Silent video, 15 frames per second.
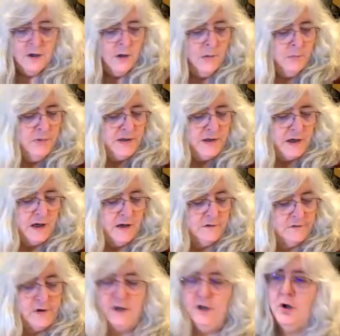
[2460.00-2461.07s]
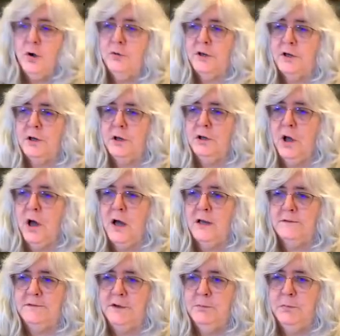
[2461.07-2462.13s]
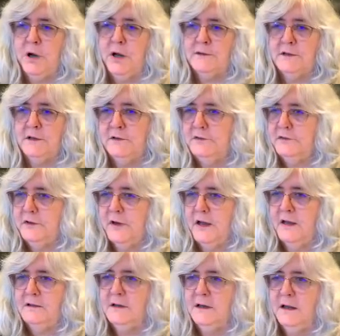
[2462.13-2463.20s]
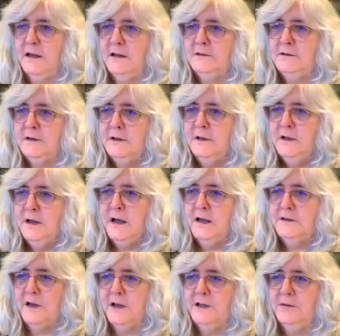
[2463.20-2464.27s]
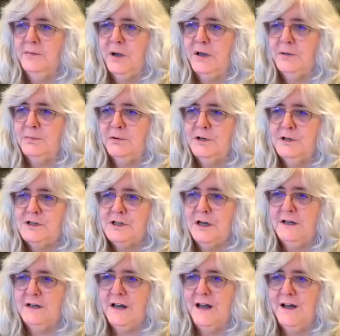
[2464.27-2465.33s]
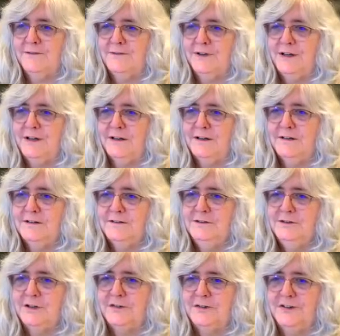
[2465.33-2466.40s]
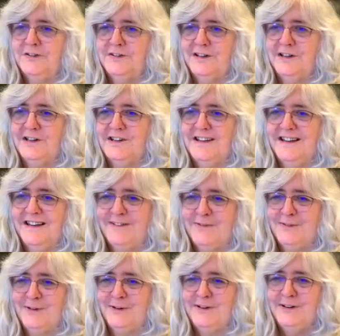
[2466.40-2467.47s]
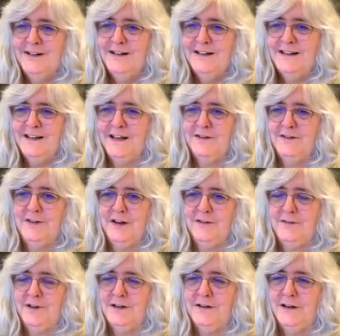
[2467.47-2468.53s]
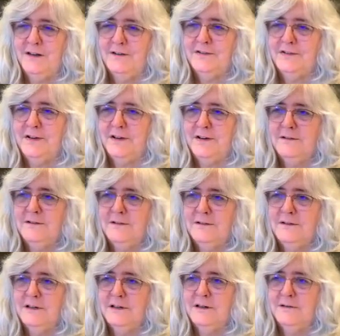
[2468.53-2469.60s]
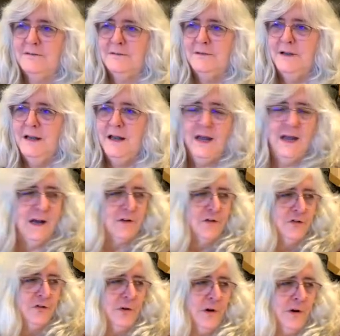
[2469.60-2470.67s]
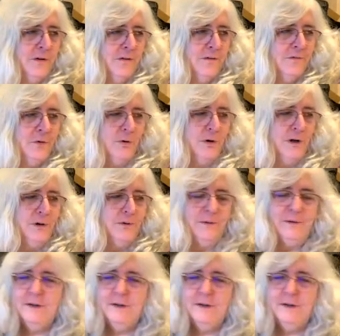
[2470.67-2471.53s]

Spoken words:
because I know that a lot of you bought this set, and I thought you might appreciate having just this little thing for Thanksgiving as a little extra for you.